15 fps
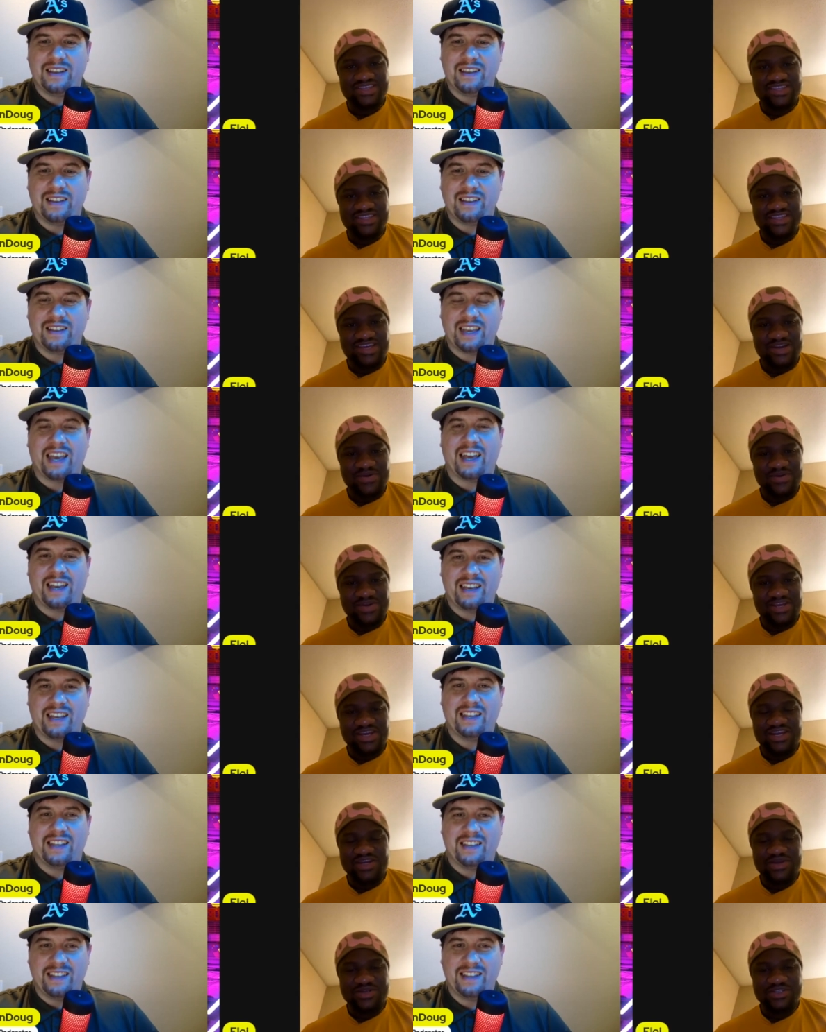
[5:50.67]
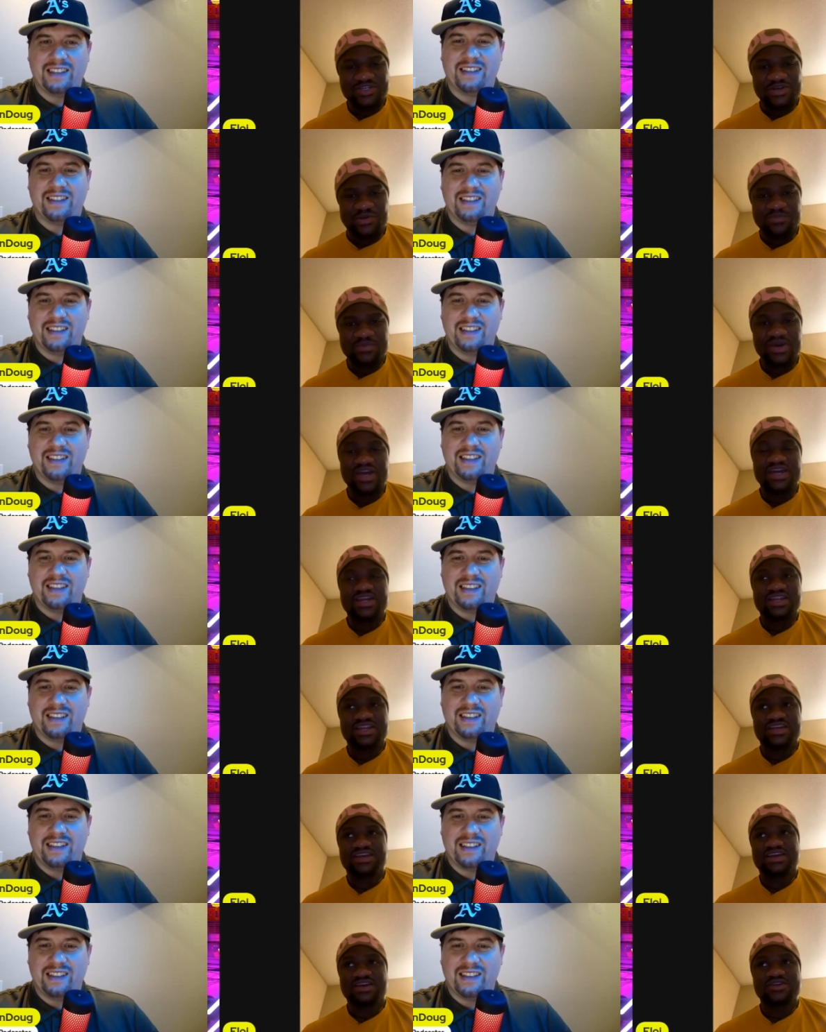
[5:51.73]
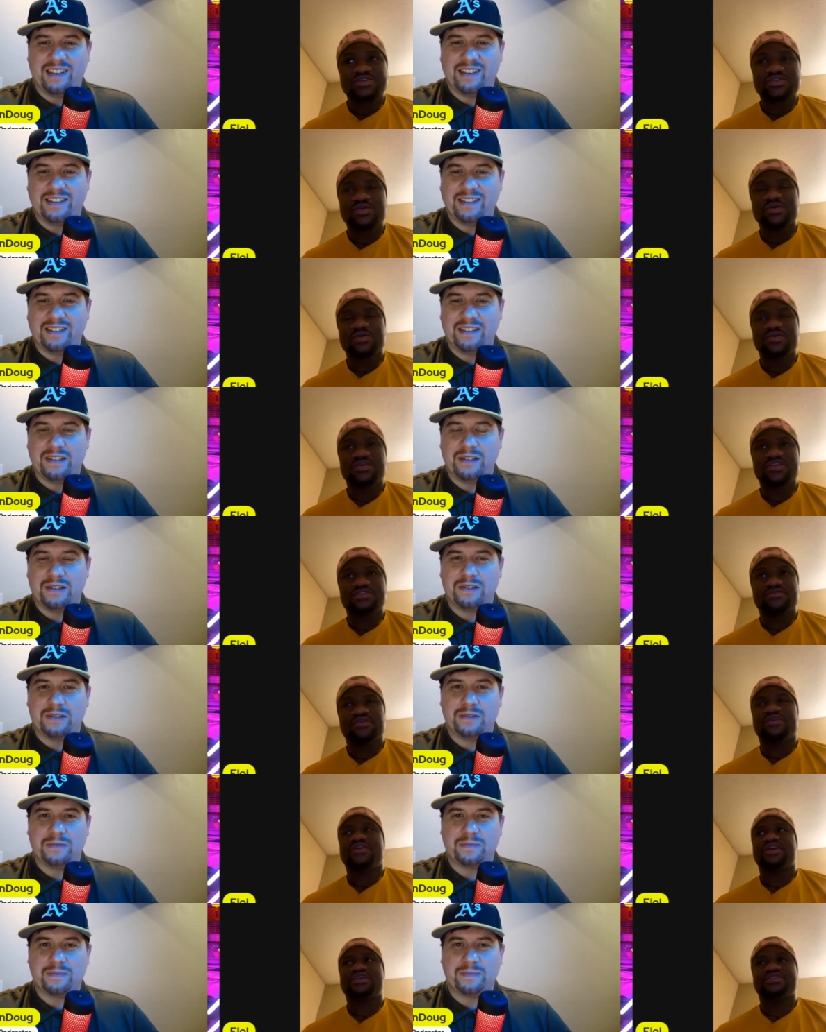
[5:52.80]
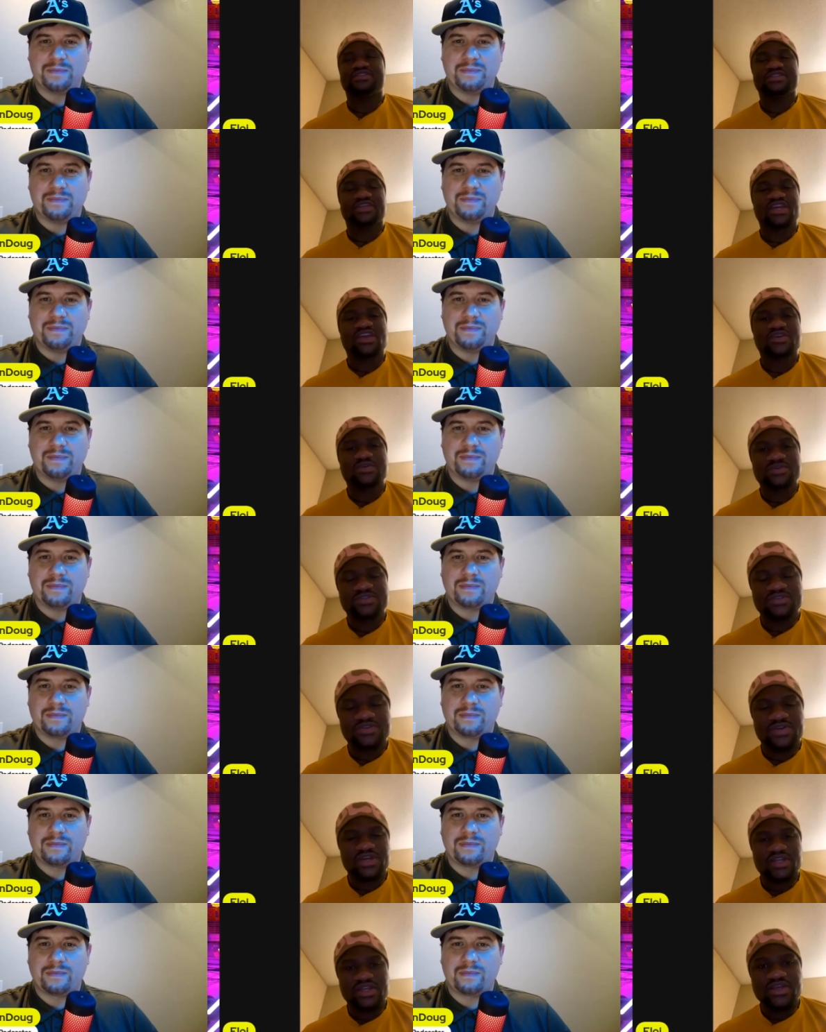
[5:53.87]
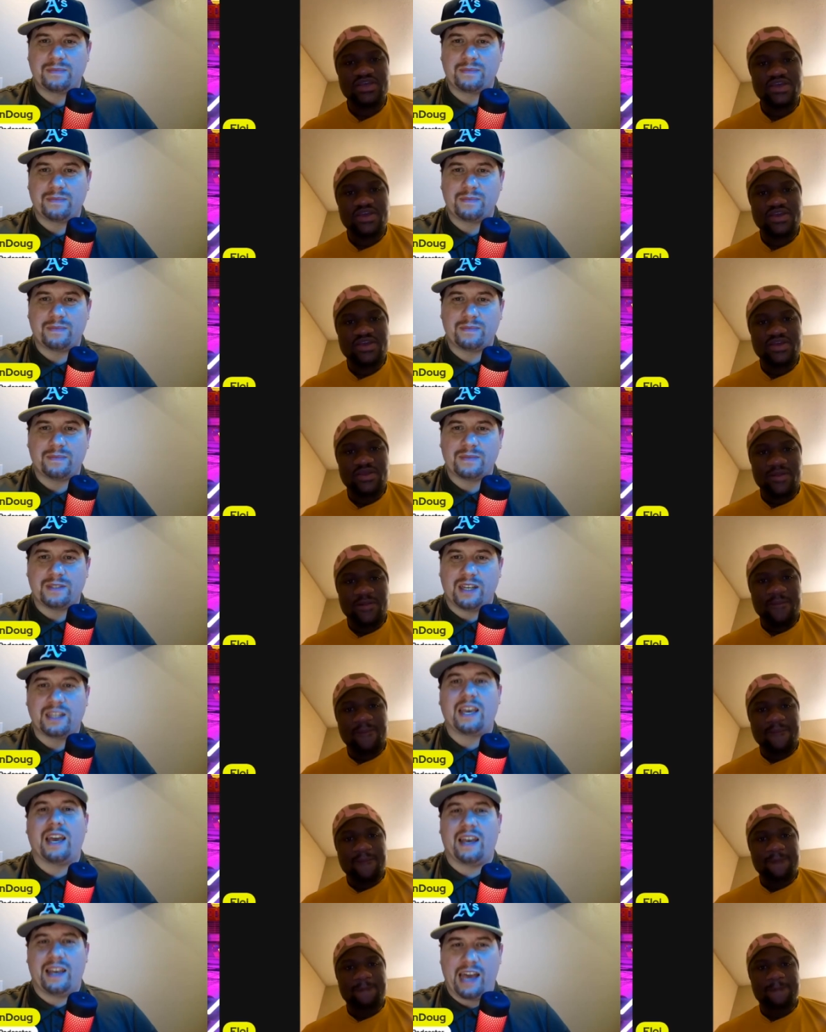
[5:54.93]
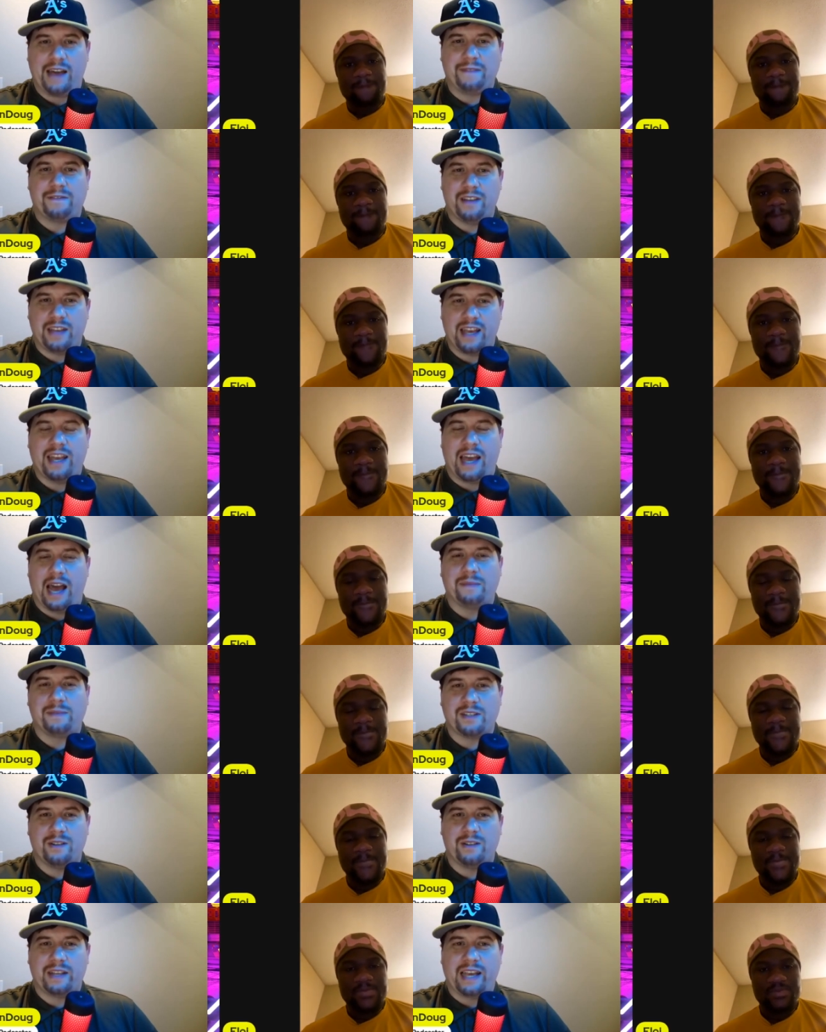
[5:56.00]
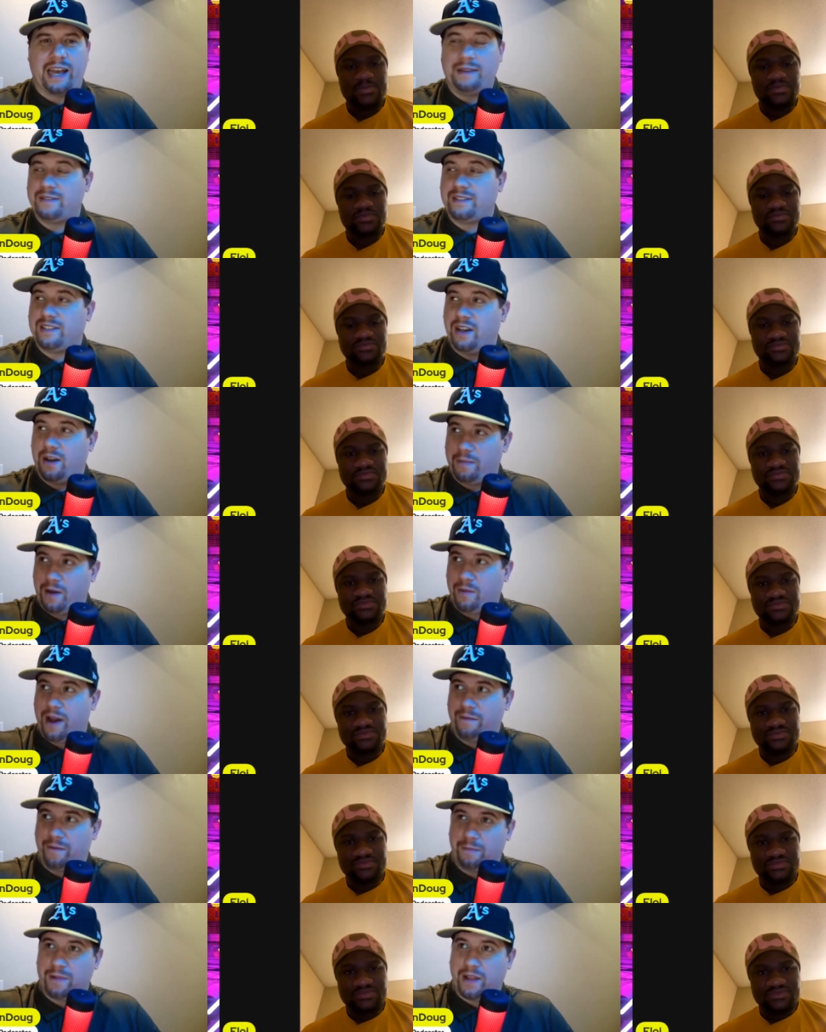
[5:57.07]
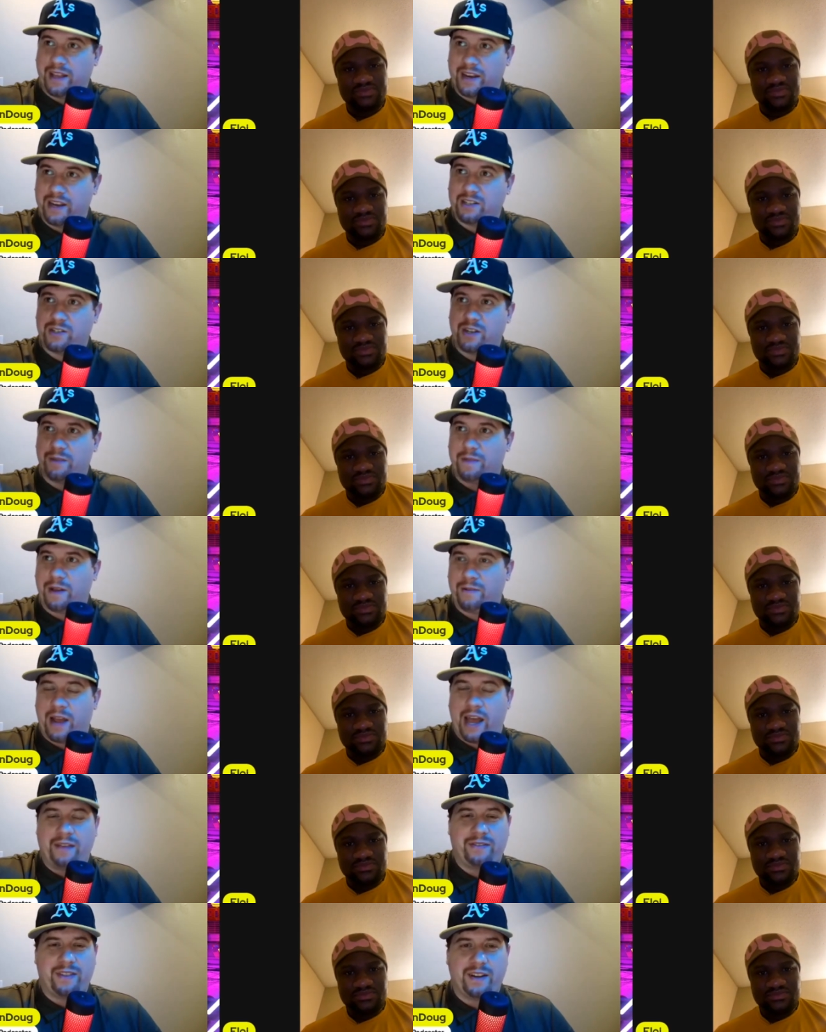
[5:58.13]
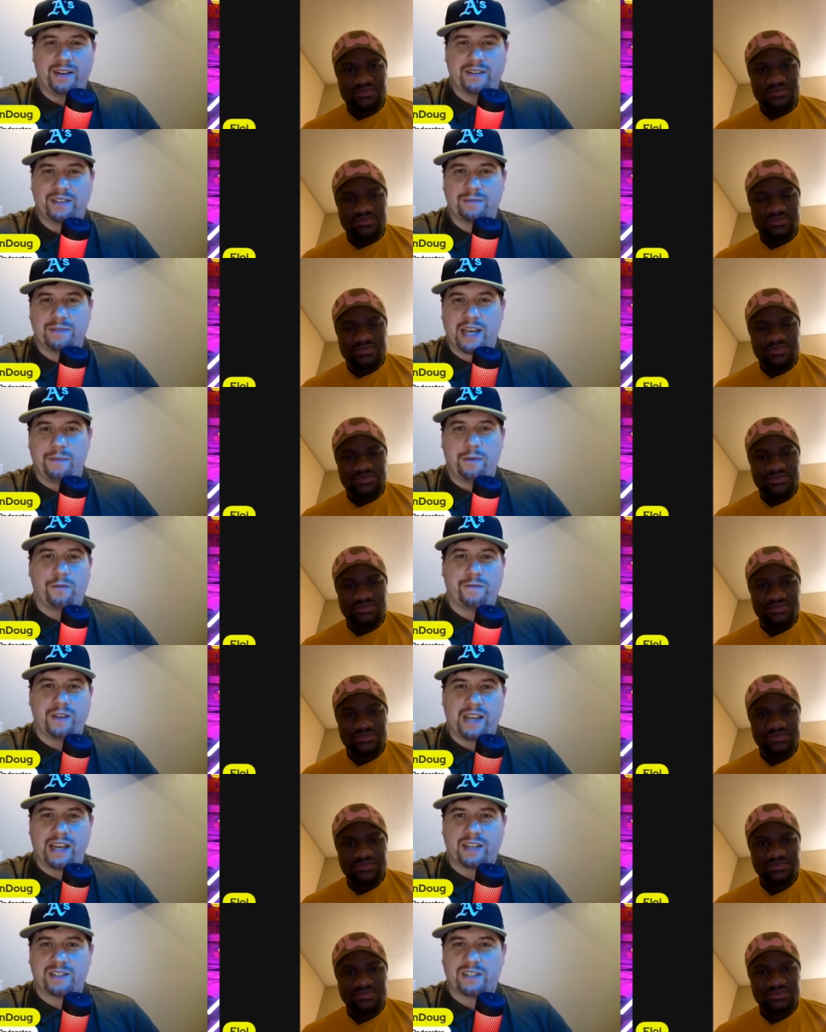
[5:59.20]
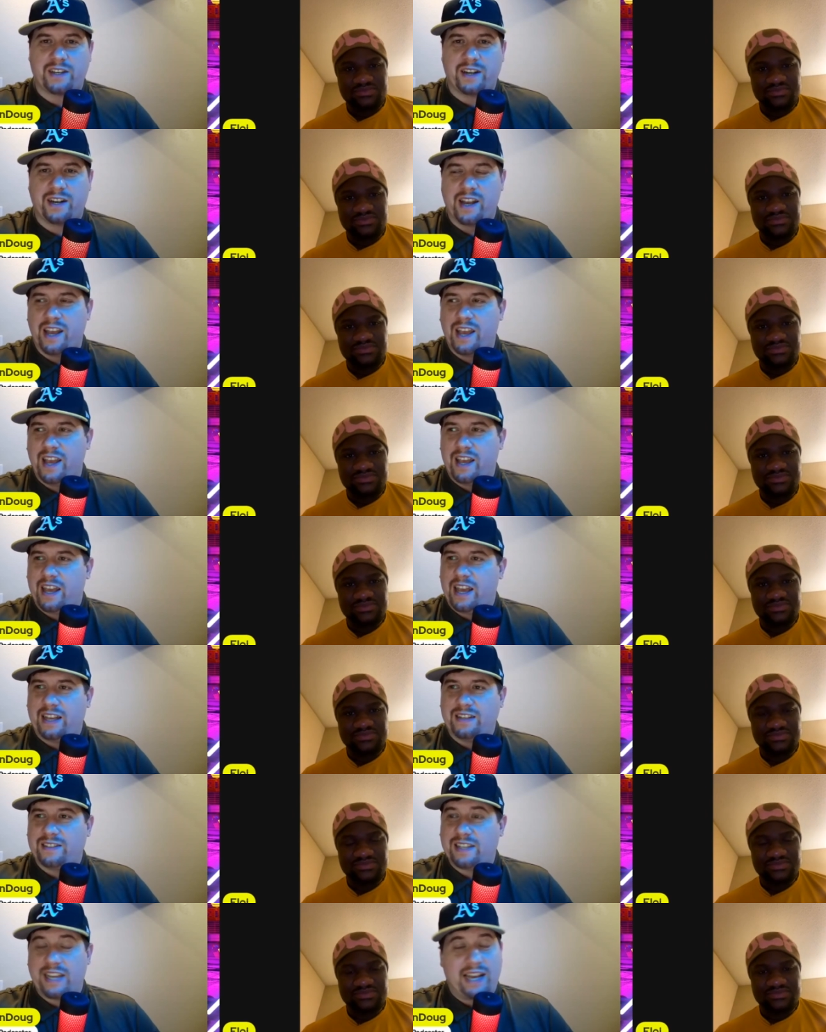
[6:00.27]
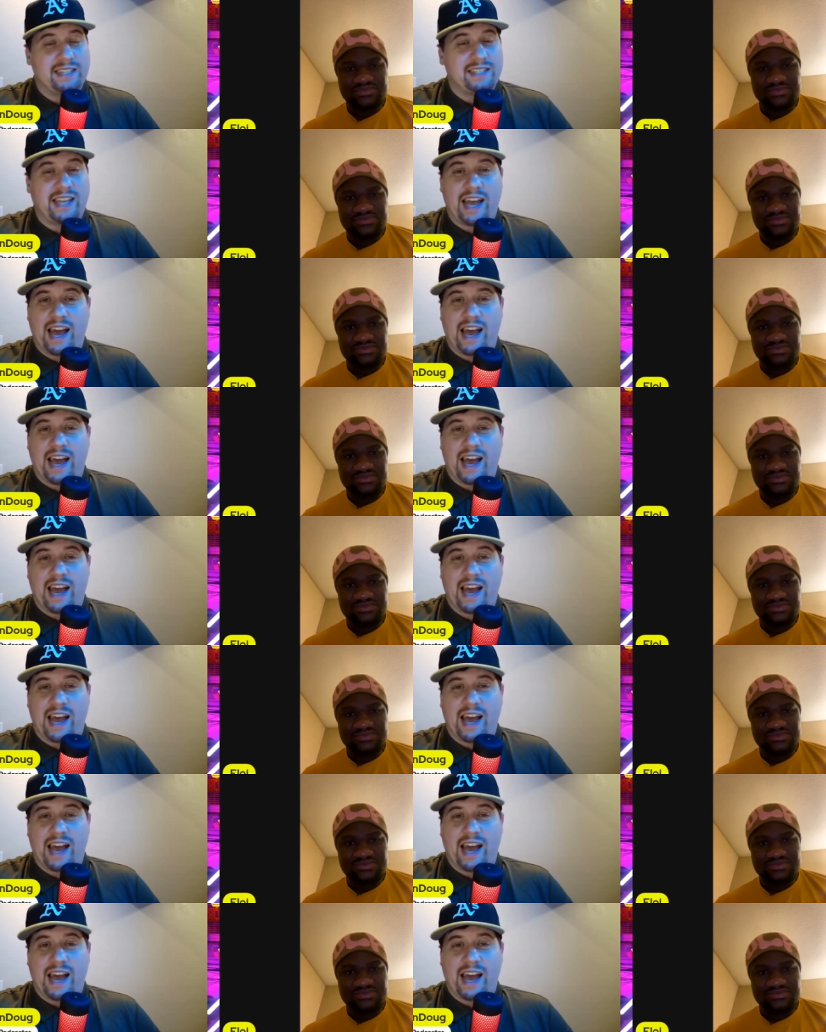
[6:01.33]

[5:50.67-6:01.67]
Speaker 1: That yeah. one is no joke. But also, uh, it's very easy to get used to it.
Speaker 2: Yeah, after, absolutely. I was telling my wife we planning a trip uh, out there sometime, hopefully next year. Is yeah, stay